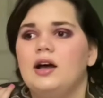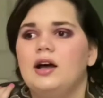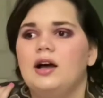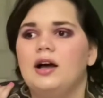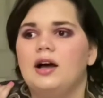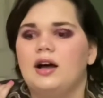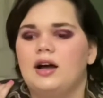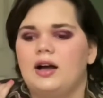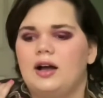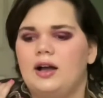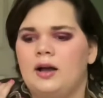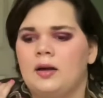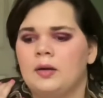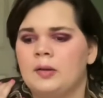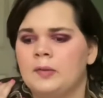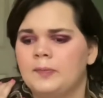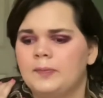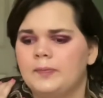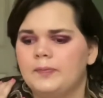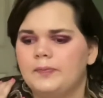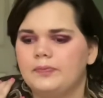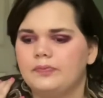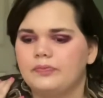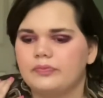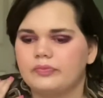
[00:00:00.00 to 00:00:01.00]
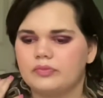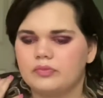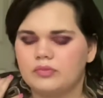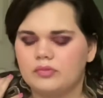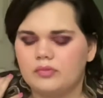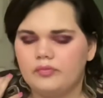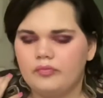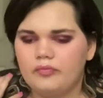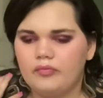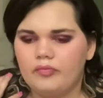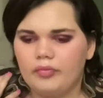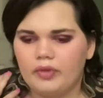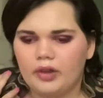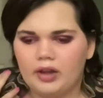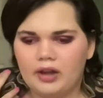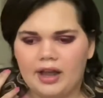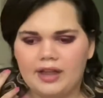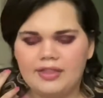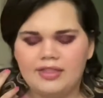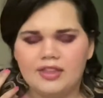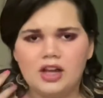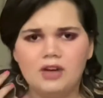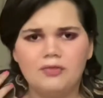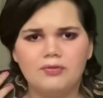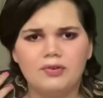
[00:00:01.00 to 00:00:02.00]
I
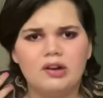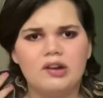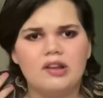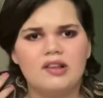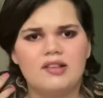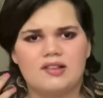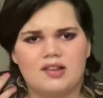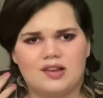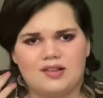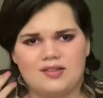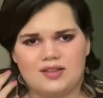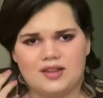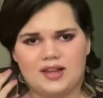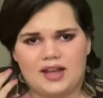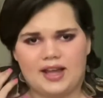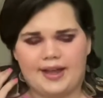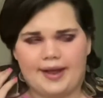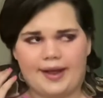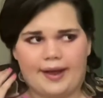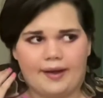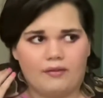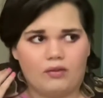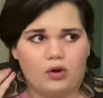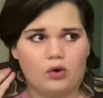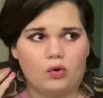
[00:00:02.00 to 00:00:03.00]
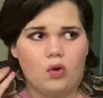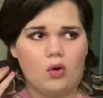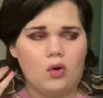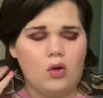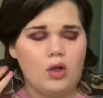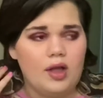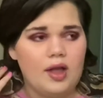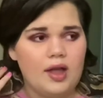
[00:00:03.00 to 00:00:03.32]
think for easiest to handle,